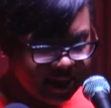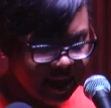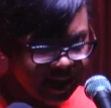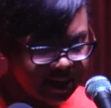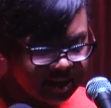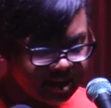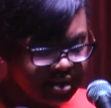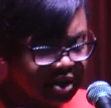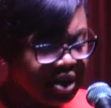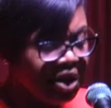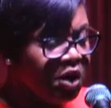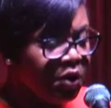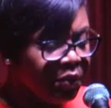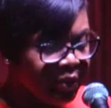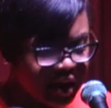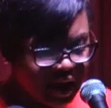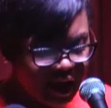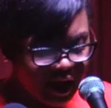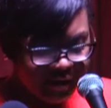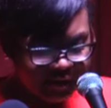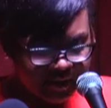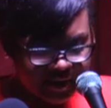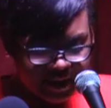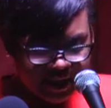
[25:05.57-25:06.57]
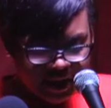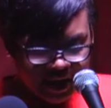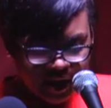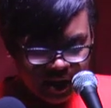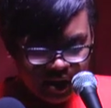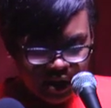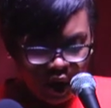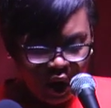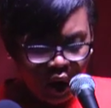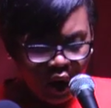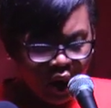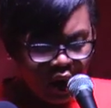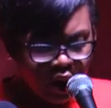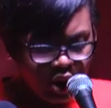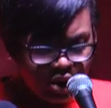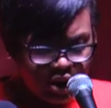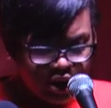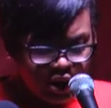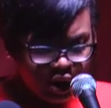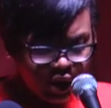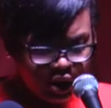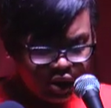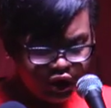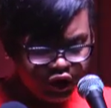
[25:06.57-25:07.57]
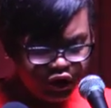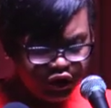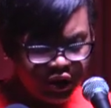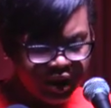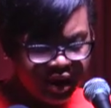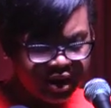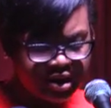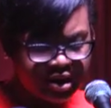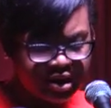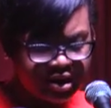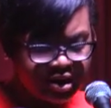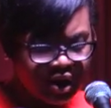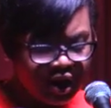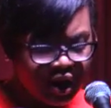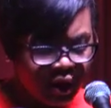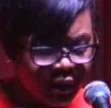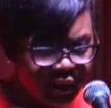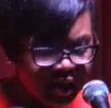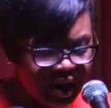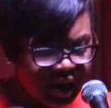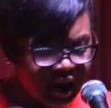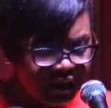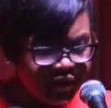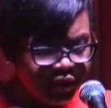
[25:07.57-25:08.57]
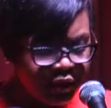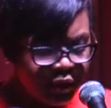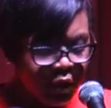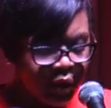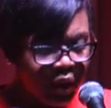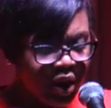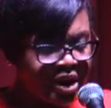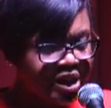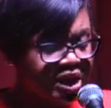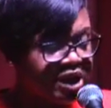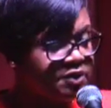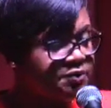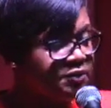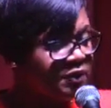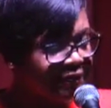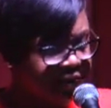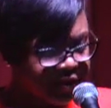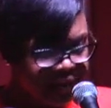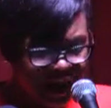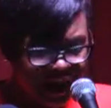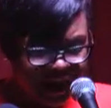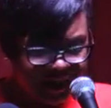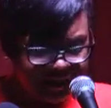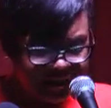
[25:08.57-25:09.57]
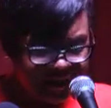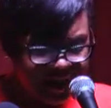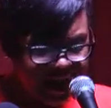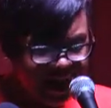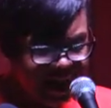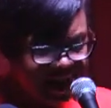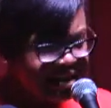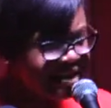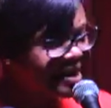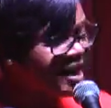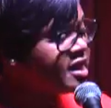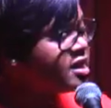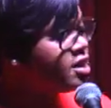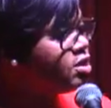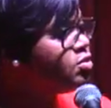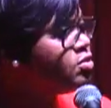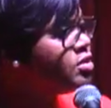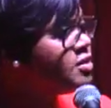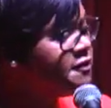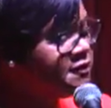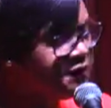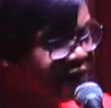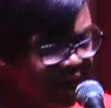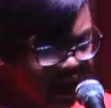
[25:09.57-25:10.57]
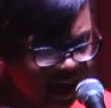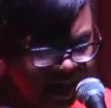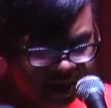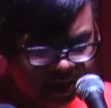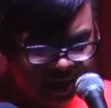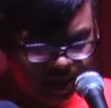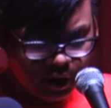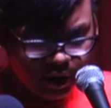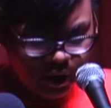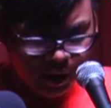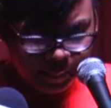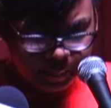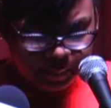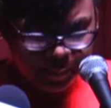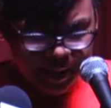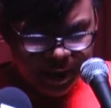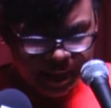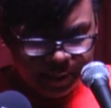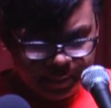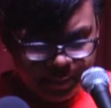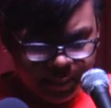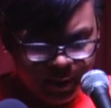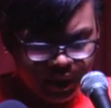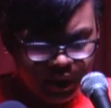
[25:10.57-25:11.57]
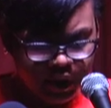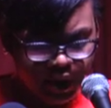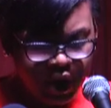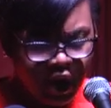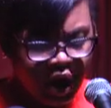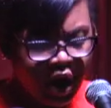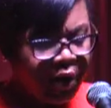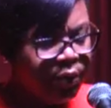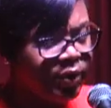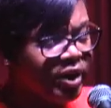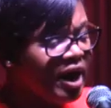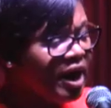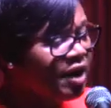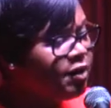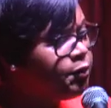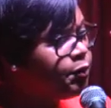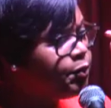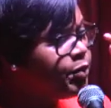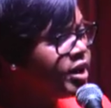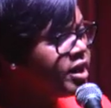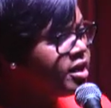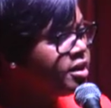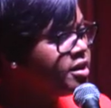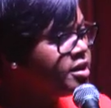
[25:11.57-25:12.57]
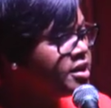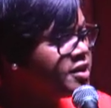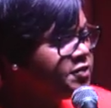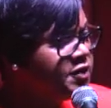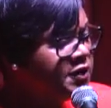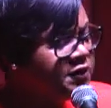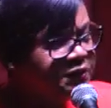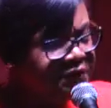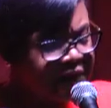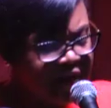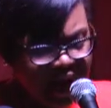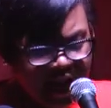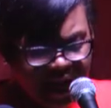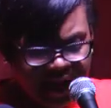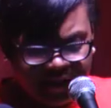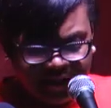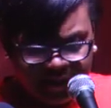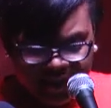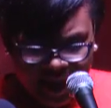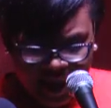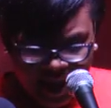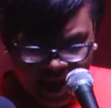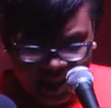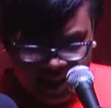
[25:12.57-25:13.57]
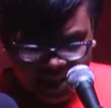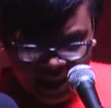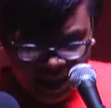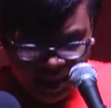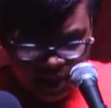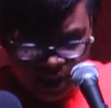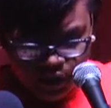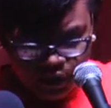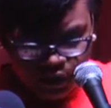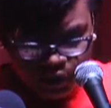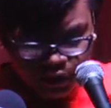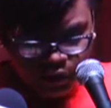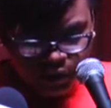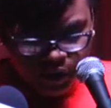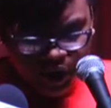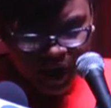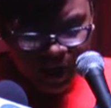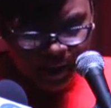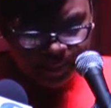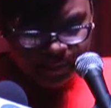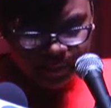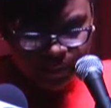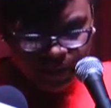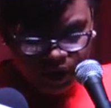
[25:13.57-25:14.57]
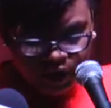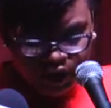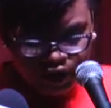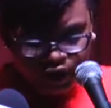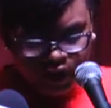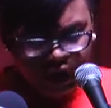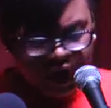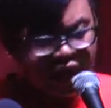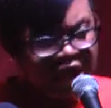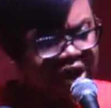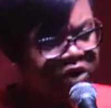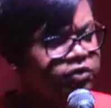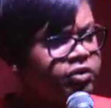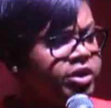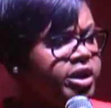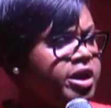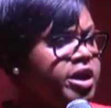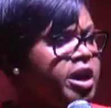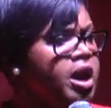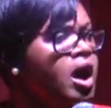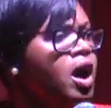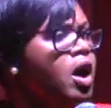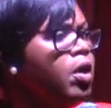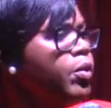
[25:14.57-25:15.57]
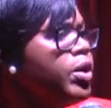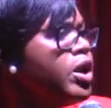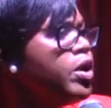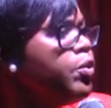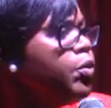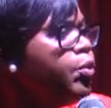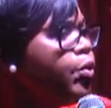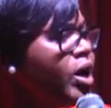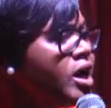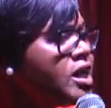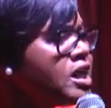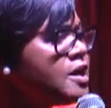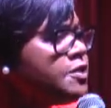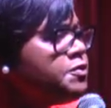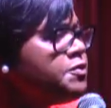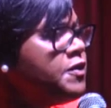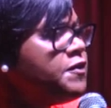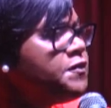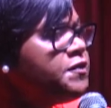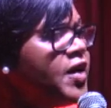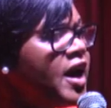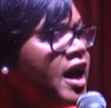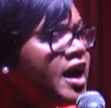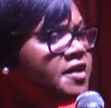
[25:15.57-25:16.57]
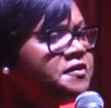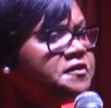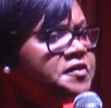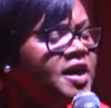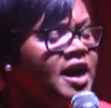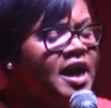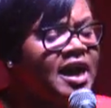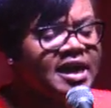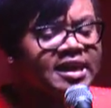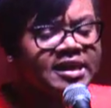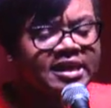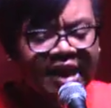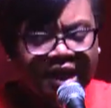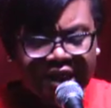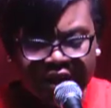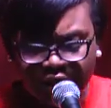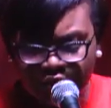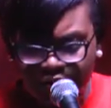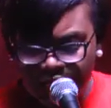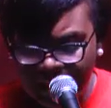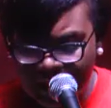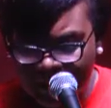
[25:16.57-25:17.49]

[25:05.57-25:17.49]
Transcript: that. We have seen all your tricks. We have watched for five years as you divided our people. We have witnessed for five years as you raped the treasury. We watched for five years as you